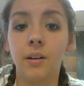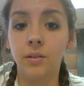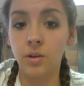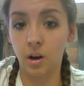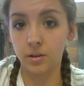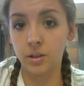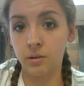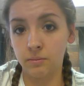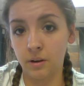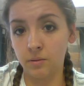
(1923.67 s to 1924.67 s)
not to use
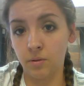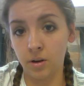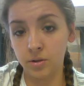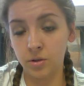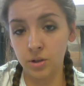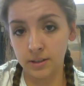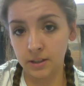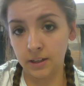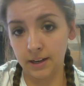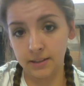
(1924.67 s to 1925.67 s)
mouthwash just in
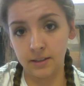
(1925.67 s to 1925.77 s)
case it's